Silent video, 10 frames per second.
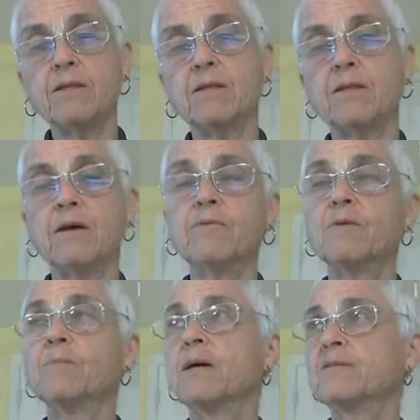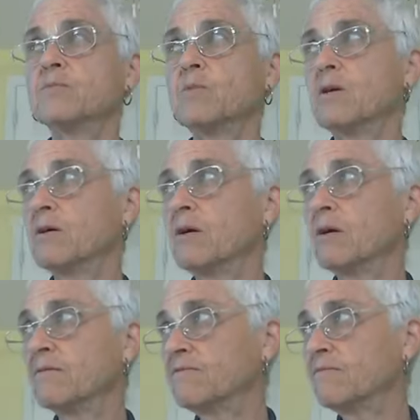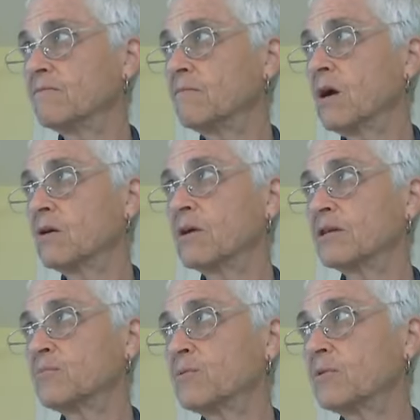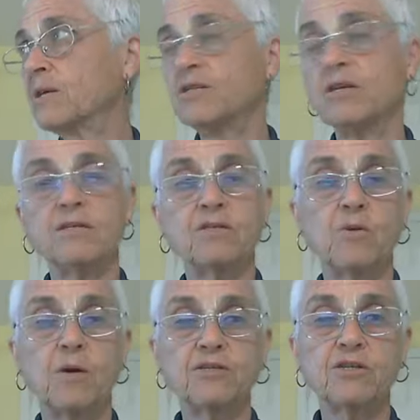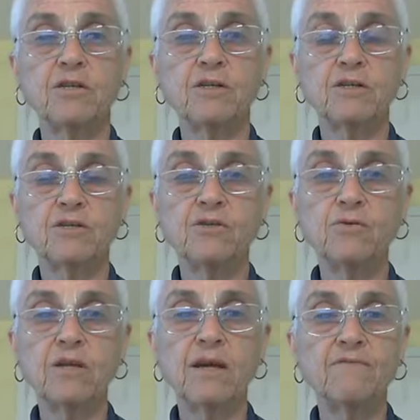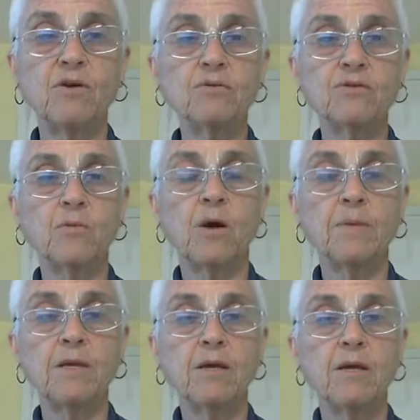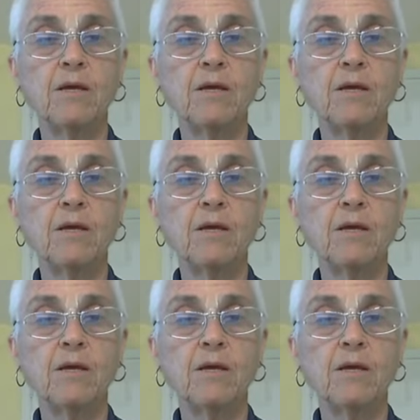That reminds me of Maharaj Parikshit's question to Sukadeva Goswami,